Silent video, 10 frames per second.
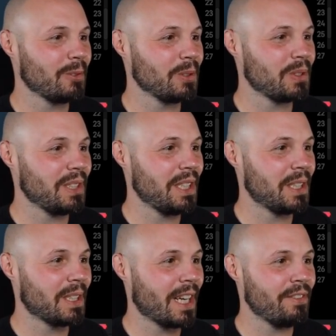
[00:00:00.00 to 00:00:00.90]
We'll see
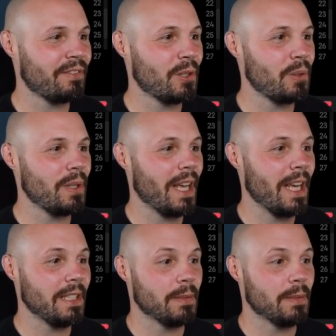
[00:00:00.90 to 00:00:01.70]
here, iPhone 8.